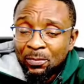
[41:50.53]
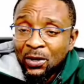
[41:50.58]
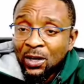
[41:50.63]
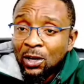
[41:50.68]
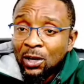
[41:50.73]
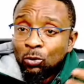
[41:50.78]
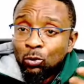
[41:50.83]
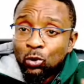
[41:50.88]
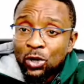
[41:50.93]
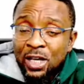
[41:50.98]

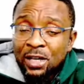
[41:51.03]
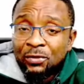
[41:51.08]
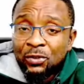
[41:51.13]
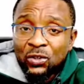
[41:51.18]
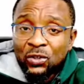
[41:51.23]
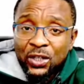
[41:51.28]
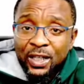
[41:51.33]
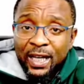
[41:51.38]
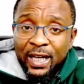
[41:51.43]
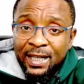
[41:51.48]
will give you
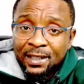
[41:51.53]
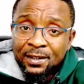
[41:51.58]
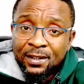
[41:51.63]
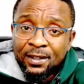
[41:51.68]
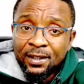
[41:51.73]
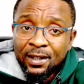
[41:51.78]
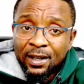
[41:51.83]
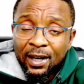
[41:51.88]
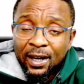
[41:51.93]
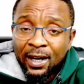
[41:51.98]
the
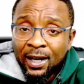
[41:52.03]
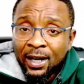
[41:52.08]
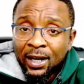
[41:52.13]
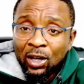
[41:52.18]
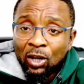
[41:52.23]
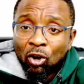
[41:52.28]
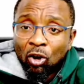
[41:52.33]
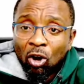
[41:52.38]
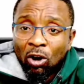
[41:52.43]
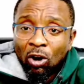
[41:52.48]
idea
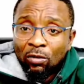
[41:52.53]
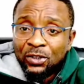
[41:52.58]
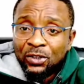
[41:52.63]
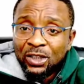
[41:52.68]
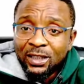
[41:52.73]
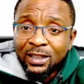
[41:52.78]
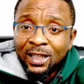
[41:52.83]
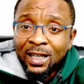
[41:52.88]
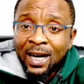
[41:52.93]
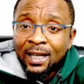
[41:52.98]
of the
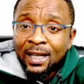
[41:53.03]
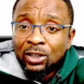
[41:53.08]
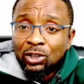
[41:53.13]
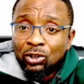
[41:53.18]
kind